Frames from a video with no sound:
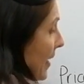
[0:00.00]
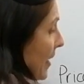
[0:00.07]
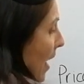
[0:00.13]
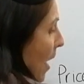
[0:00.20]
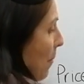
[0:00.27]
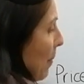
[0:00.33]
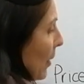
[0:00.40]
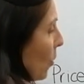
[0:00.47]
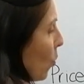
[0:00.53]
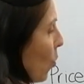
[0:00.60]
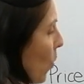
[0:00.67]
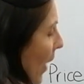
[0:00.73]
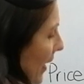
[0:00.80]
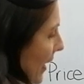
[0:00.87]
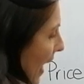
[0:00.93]
Rand, but
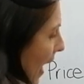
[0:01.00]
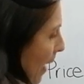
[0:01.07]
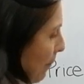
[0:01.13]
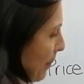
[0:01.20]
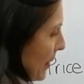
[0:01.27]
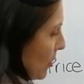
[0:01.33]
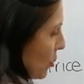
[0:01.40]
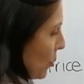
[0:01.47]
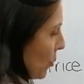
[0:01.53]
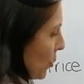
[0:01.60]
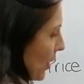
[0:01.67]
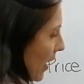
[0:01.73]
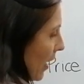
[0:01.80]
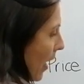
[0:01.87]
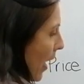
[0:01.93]
what happened
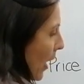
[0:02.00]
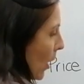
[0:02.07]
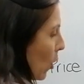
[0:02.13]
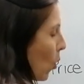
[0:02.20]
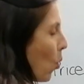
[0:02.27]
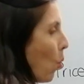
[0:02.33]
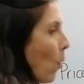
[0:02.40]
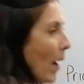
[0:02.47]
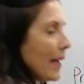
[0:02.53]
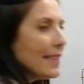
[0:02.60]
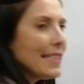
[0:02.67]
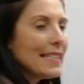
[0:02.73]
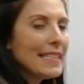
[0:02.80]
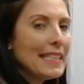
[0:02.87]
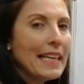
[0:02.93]
to the
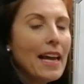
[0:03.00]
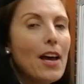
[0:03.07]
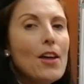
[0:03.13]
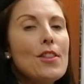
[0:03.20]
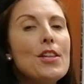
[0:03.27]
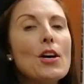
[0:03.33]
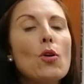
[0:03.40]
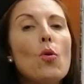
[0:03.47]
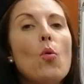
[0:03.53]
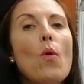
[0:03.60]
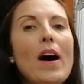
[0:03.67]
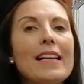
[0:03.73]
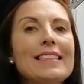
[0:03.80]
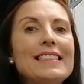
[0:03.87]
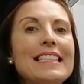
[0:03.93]
quantity? The
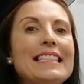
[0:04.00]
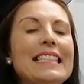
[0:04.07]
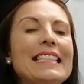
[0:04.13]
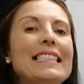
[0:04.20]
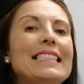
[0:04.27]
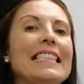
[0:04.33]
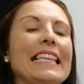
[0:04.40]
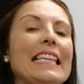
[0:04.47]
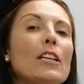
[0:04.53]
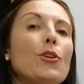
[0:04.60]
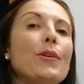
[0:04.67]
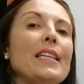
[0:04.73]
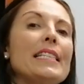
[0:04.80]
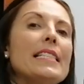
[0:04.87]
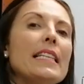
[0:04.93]
quantity
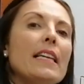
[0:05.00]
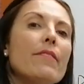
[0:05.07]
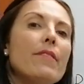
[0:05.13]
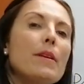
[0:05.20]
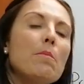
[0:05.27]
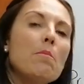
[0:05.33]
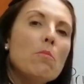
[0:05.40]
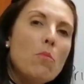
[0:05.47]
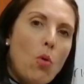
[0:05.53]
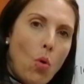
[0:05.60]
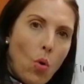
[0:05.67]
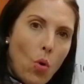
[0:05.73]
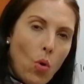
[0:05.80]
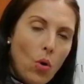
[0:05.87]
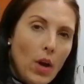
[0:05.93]
decreased even
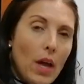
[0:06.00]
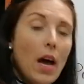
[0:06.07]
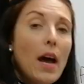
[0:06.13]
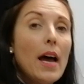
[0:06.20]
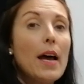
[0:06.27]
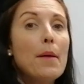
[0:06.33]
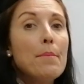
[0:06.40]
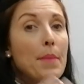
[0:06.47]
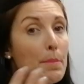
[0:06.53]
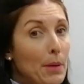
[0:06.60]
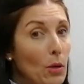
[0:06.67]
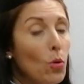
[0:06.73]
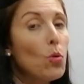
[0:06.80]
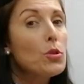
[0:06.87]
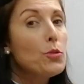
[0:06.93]
more
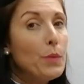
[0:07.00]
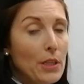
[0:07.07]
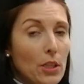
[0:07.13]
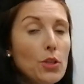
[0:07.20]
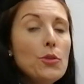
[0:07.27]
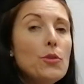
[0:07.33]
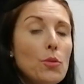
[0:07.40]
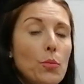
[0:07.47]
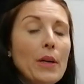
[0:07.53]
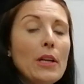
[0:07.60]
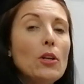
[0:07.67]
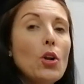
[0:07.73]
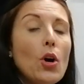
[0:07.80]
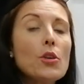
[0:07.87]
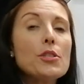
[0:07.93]
because
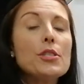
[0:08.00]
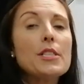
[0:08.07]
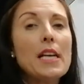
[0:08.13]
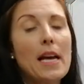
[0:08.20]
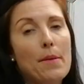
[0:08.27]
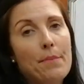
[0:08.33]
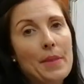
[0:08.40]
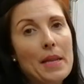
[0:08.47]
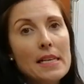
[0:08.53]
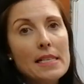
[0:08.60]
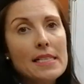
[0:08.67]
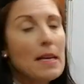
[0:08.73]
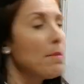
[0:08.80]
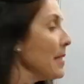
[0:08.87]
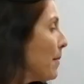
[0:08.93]
we lost
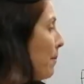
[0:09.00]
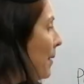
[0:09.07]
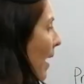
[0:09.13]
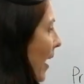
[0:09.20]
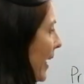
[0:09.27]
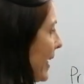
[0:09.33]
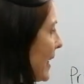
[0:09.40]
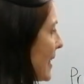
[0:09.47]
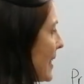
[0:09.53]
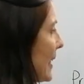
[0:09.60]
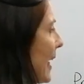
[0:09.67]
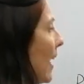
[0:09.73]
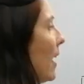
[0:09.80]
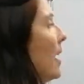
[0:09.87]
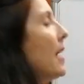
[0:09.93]
some
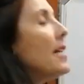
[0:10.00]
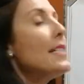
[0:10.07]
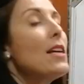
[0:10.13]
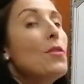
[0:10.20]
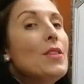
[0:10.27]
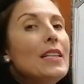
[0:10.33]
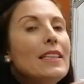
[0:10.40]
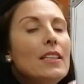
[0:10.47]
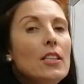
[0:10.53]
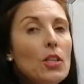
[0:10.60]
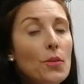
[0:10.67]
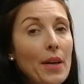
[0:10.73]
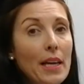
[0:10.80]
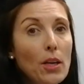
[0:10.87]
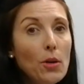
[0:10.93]
suppliers here. So the
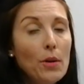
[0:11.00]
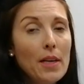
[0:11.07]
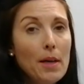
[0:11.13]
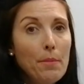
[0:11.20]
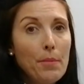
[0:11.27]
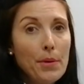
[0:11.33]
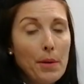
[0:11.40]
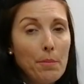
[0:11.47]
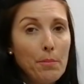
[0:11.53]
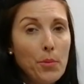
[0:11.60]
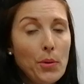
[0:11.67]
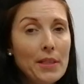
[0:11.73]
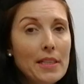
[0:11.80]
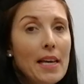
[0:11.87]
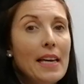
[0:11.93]
new equilibrium
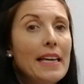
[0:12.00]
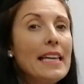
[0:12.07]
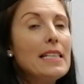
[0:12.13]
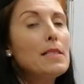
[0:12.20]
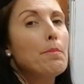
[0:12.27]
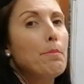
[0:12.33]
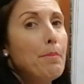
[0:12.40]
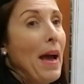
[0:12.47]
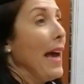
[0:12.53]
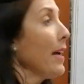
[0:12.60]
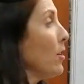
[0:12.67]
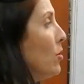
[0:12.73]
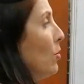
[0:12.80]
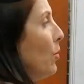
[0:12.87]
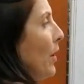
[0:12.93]
point is
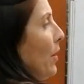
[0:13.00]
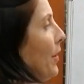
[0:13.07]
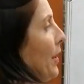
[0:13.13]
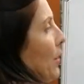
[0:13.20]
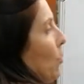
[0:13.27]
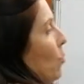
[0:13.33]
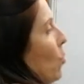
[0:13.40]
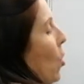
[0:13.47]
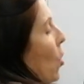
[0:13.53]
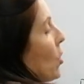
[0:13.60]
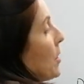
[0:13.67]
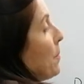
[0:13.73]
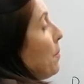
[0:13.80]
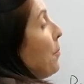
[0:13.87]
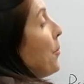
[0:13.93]
back to where it
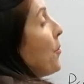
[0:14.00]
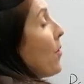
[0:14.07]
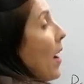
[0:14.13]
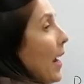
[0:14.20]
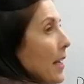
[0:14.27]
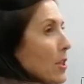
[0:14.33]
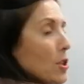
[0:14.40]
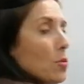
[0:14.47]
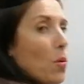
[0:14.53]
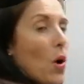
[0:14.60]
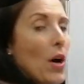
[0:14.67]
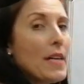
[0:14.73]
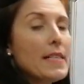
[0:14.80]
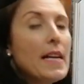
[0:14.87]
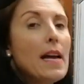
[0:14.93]
was
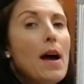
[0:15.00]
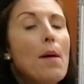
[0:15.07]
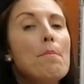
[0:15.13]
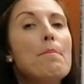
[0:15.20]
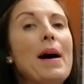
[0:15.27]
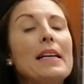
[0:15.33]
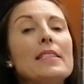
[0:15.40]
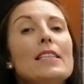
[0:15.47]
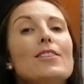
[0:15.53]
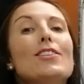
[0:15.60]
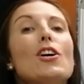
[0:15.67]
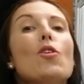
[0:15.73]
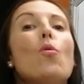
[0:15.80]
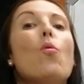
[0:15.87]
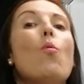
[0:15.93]
price-wise, but
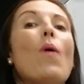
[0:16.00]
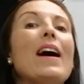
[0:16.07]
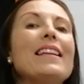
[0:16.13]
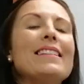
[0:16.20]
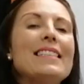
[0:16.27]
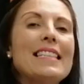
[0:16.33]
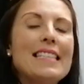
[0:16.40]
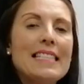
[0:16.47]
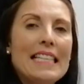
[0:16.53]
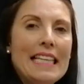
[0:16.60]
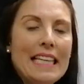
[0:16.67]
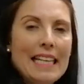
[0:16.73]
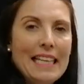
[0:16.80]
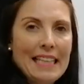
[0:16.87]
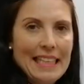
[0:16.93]
the
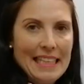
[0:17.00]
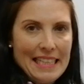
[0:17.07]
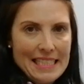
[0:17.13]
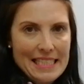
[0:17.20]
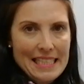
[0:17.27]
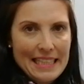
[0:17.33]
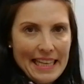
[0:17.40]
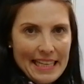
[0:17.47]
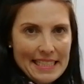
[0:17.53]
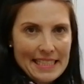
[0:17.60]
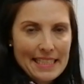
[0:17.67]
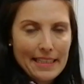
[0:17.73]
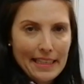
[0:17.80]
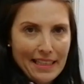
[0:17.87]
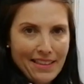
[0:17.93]
quantity is
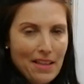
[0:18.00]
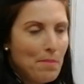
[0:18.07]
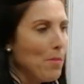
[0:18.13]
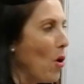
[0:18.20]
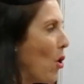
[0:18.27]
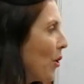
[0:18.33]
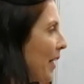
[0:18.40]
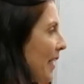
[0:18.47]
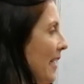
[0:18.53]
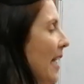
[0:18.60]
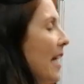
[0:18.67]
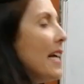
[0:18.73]
less in the market.